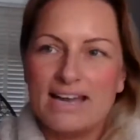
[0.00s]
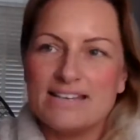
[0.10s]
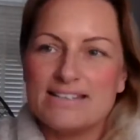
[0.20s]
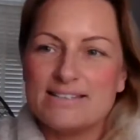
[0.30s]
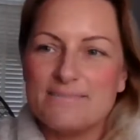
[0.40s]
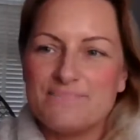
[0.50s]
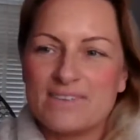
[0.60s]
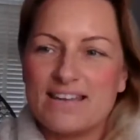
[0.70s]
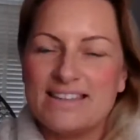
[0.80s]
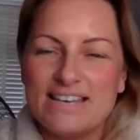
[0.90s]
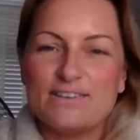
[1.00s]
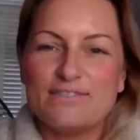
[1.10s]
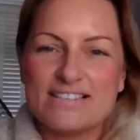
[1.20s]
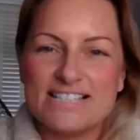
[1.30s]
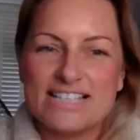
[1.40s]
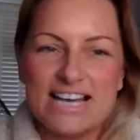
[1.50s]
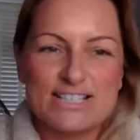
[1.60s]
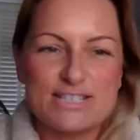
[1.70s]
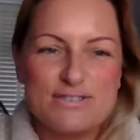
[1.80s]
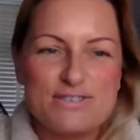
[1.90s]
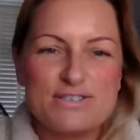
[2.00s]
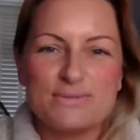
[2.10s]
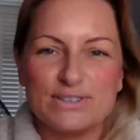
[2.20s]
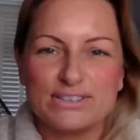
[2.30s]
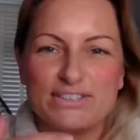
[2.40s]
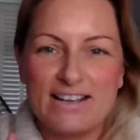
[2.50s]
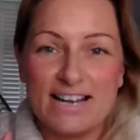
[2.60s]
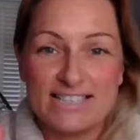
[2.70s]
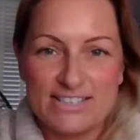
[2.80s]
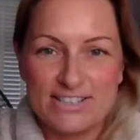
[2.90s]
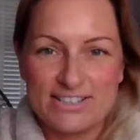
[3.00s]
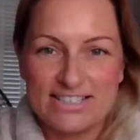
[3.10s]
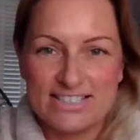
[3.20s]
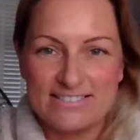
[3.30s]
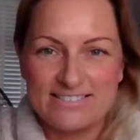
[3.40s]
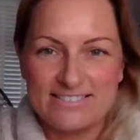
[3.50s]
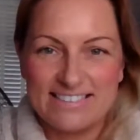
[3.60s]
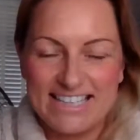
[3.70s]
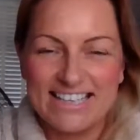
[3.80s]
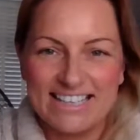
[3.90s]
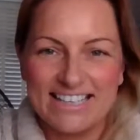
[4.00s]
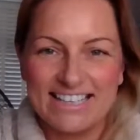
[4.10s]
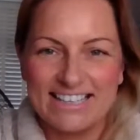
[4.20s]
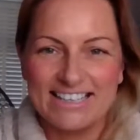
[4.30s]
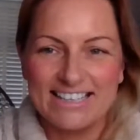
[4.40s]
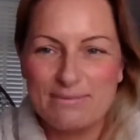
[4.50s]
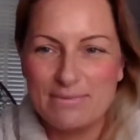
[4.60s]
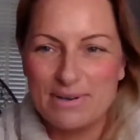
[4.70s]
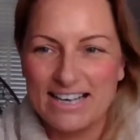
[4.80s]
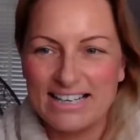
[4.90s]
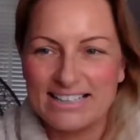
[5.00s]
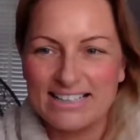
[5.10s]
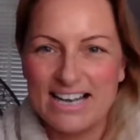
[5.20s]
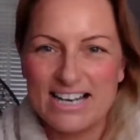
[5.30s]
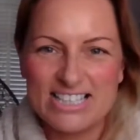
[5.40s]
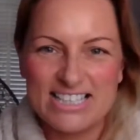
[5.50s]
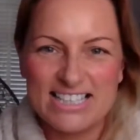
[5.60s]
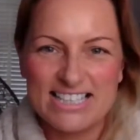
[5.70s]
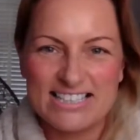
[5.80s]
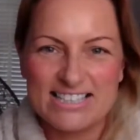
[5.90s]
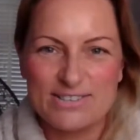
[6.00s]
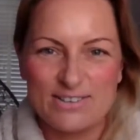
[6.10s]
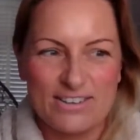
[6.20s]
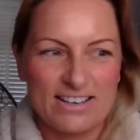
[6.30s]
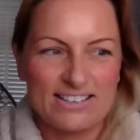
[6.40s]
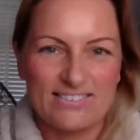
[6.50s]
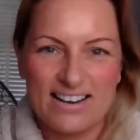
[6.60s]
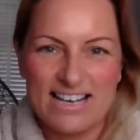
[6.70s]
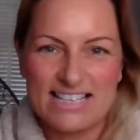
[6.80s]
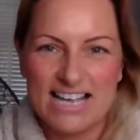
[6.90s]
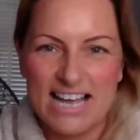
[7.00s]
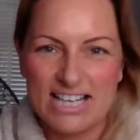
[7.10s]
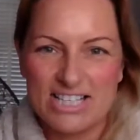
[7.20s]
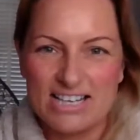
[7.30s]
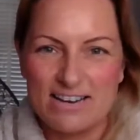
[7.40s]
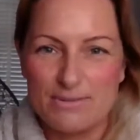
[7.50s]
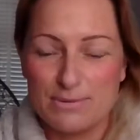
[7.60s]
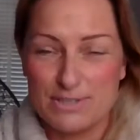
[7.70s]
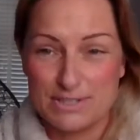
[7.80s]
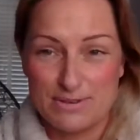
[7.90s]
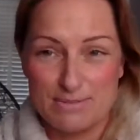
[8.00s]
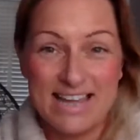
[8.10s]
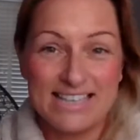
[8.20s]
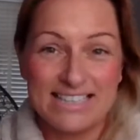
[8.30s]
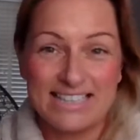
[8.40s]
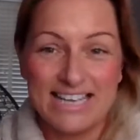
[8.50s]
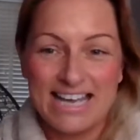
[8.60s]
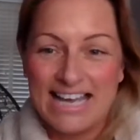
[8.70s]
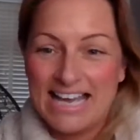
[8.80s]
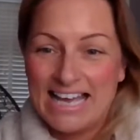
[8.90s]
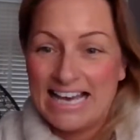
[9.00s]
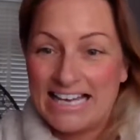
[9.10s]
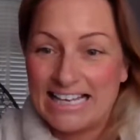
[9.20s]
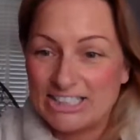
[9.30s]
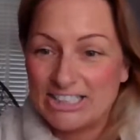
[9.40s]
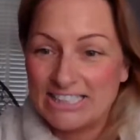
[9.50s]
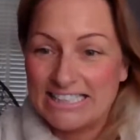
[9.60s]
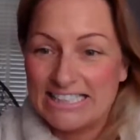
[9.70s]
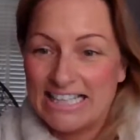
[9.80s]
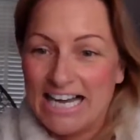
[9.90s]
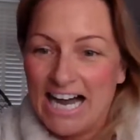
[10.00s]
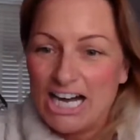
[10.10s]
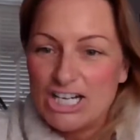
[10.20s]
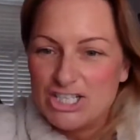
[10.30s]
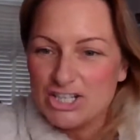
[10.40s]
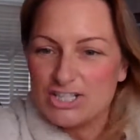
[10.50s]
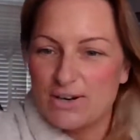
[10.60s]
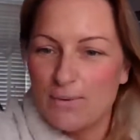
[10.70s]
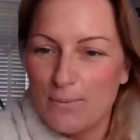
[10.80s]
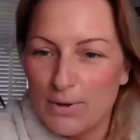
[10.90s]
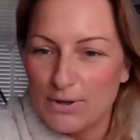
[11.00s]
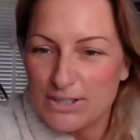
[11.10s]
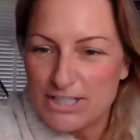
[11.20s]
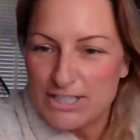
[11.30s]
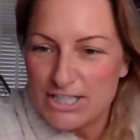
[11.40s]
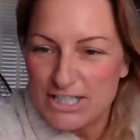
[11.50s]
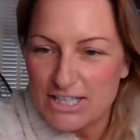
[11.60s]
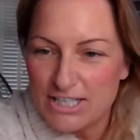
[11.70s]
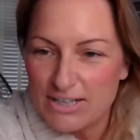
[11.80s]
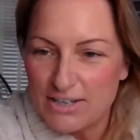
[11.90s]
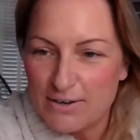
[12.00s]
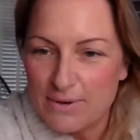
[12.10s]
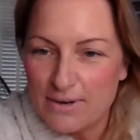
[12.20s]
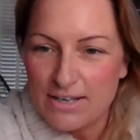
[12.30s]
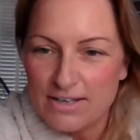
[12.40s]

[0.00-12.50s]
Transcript: and and then obviously as usual the reality starts to kick in and we're like actually this is not that great actually everyone's doing my head in actually i just want to